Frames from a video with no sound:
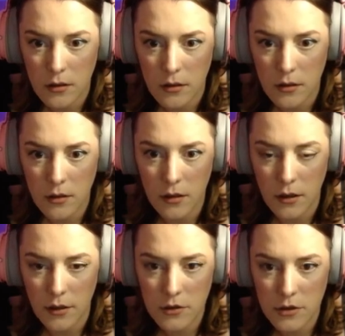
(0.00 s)
No,
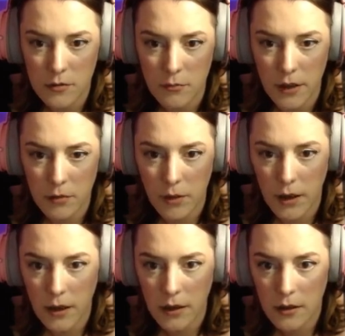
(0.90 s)
it's just a med
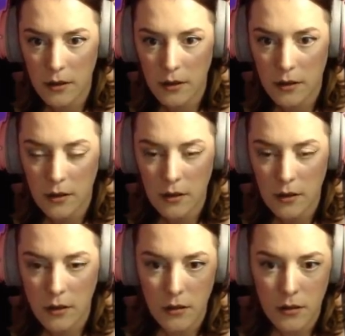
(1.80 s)
pack.
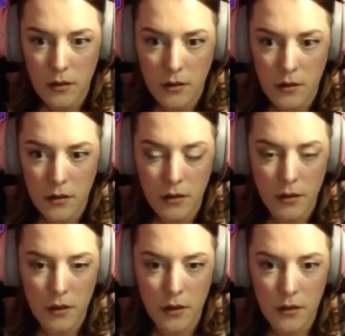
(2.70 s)

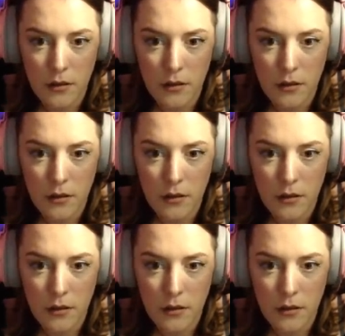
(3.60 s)
Okay.